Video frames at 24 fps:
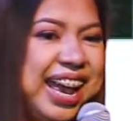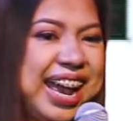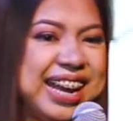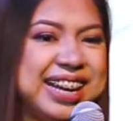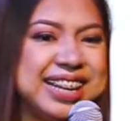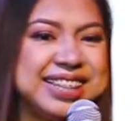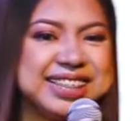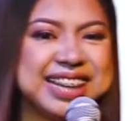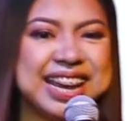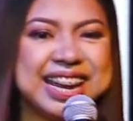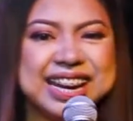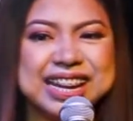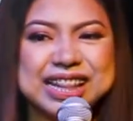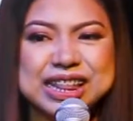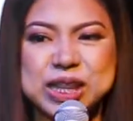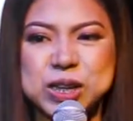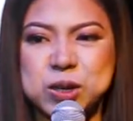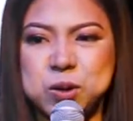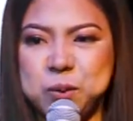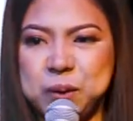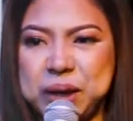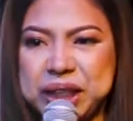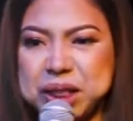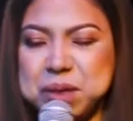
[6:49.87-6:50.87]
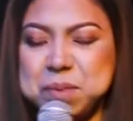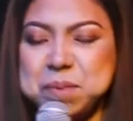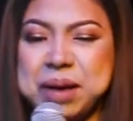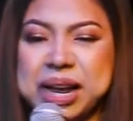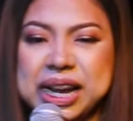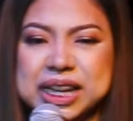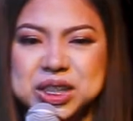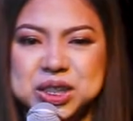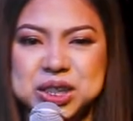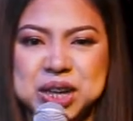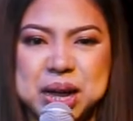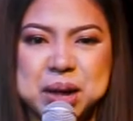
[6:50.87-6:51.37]
I decided to quit
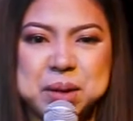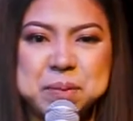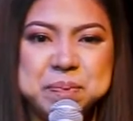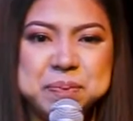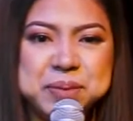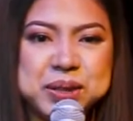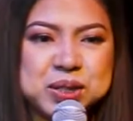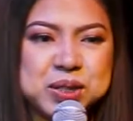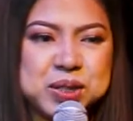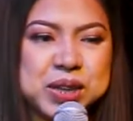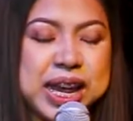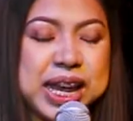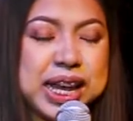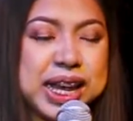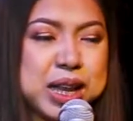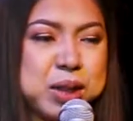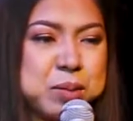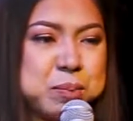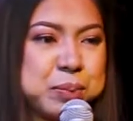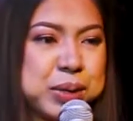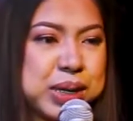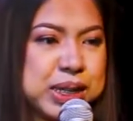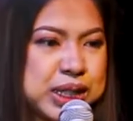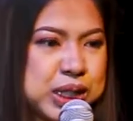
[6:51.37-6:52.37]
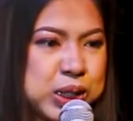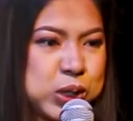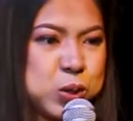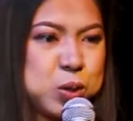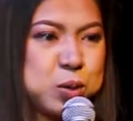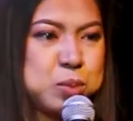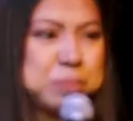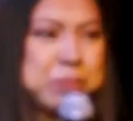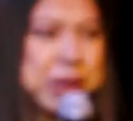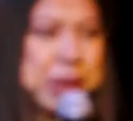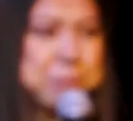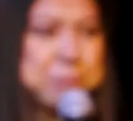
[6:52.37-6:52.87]
my job so I can
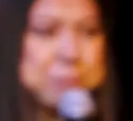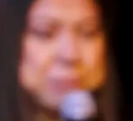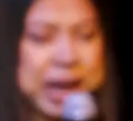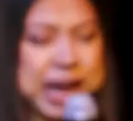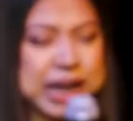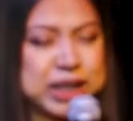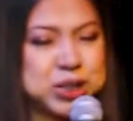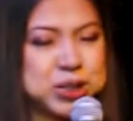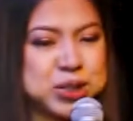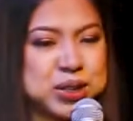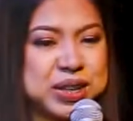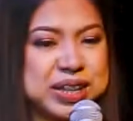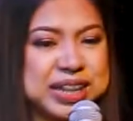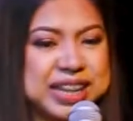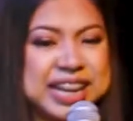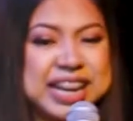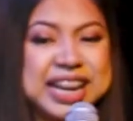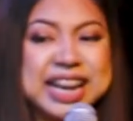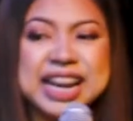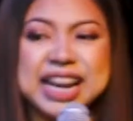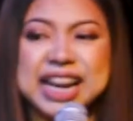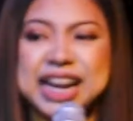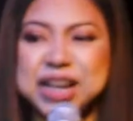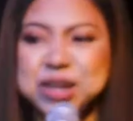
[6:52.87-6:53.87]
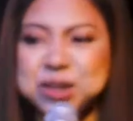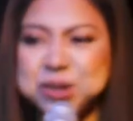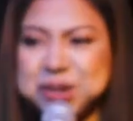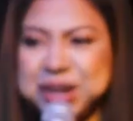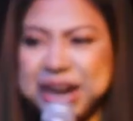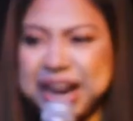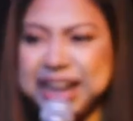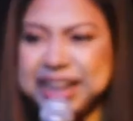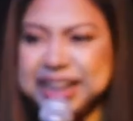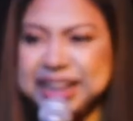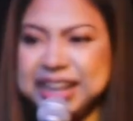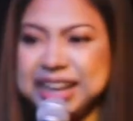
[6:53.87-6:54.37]
pursue my passion in
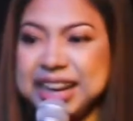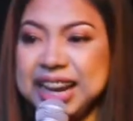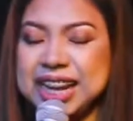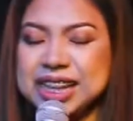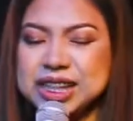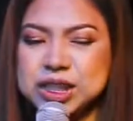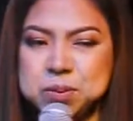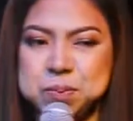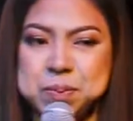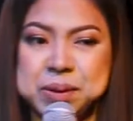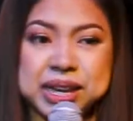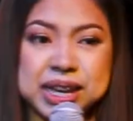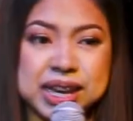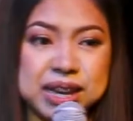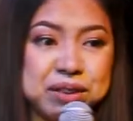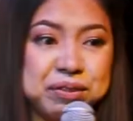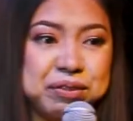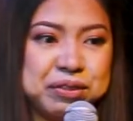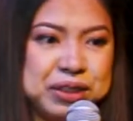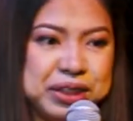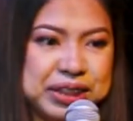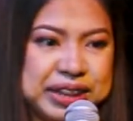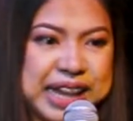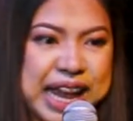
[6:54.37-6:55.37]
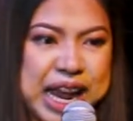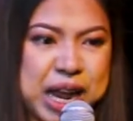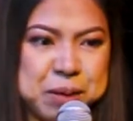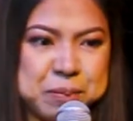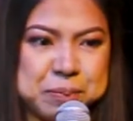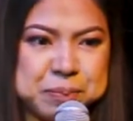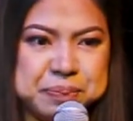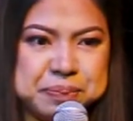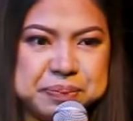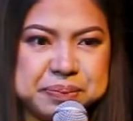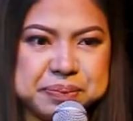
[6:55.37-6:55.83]
writing and speaking full-time.